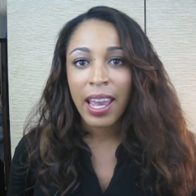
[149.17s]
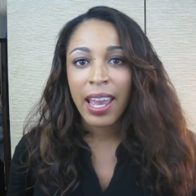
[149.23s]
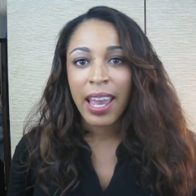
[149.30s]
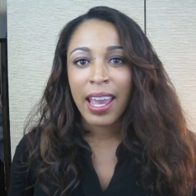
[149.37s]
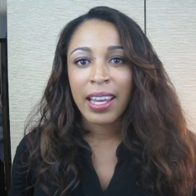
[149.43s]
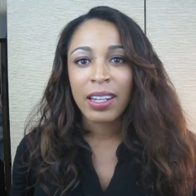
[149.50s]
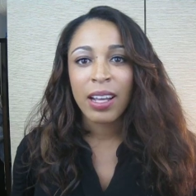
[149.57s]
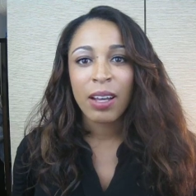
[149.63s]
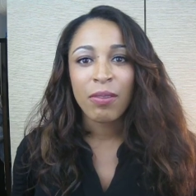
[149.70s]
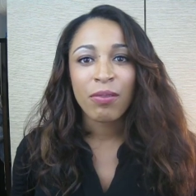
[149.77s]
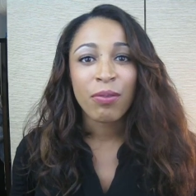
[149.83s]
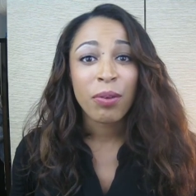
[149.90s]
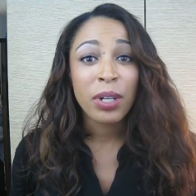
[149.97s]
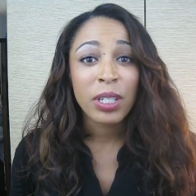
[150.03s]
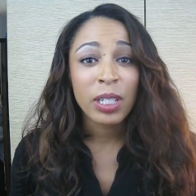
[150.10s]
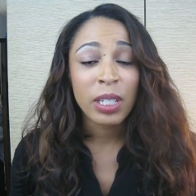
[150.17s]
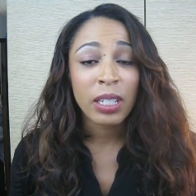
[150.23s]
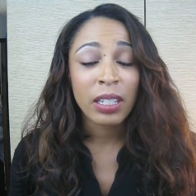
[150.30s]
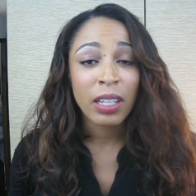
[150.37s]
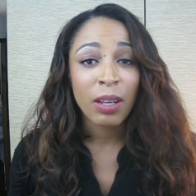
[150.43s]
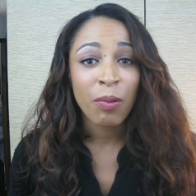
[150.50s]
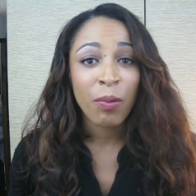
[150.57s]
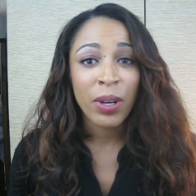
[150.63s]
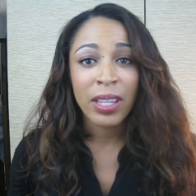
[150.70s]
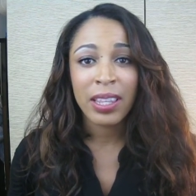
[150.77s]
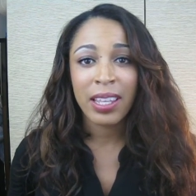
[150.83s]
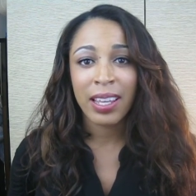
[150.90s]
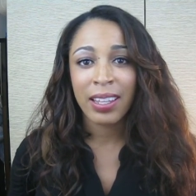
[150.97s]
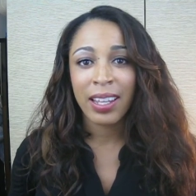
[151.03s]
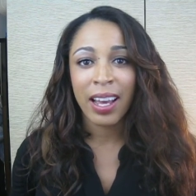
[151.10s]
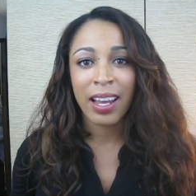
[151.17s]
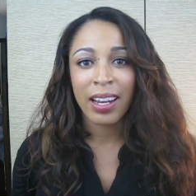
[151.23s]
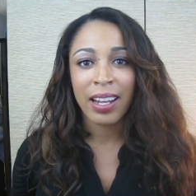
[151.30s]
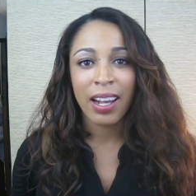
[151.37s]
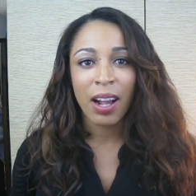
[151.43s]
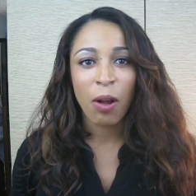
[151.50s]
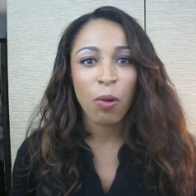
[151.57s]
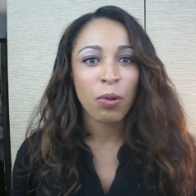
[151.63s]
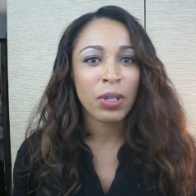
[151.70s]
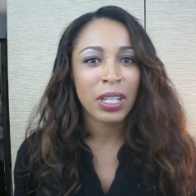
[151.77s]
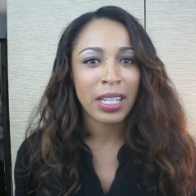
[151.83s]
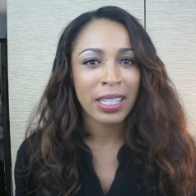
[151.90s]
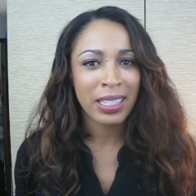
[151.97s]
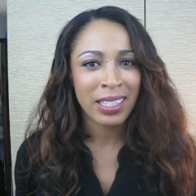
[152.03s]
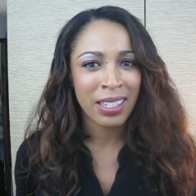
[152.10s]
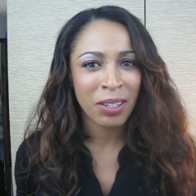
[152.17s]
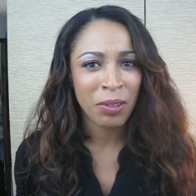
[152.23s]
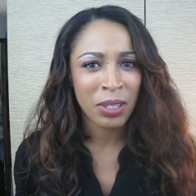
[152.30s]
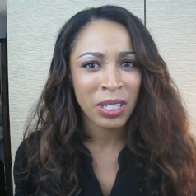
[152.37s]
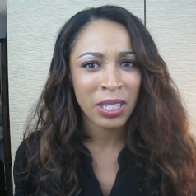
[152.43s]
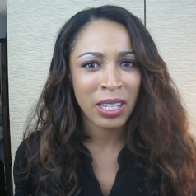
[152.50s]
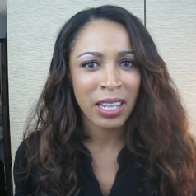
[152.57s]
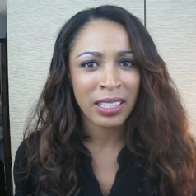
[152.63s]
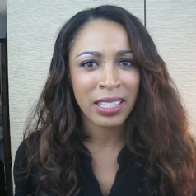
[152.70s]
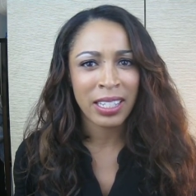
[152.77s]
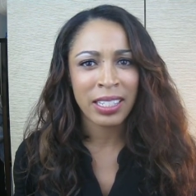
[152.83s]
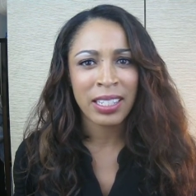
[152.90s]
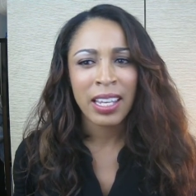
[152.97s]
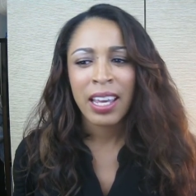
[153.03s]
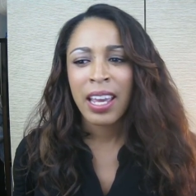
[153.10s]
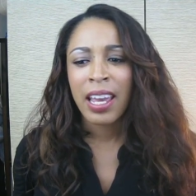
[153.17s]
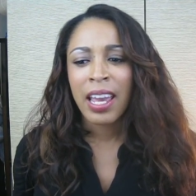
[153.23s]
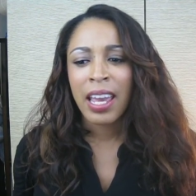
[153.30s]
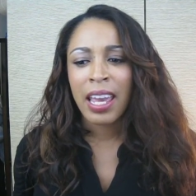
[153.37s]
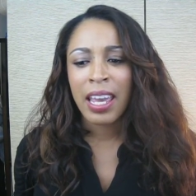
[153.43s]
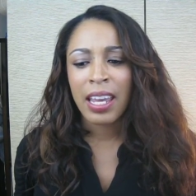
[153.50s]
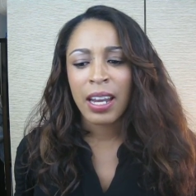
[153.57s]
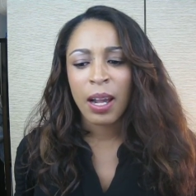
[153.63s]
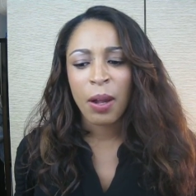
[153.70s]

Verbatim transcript: And unfortunately, one thing that holding in secrets does is it